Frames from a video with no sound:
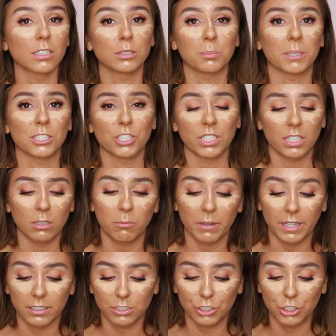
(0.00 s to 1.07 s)
especially
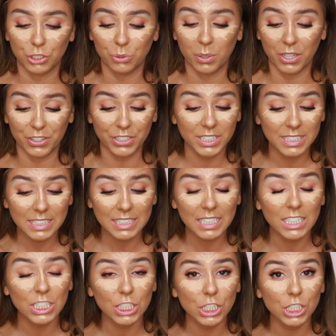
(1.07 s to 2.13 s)
compared to other
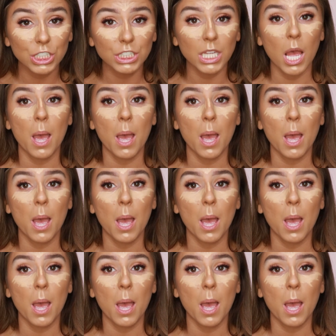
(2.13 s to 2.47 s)
concealers,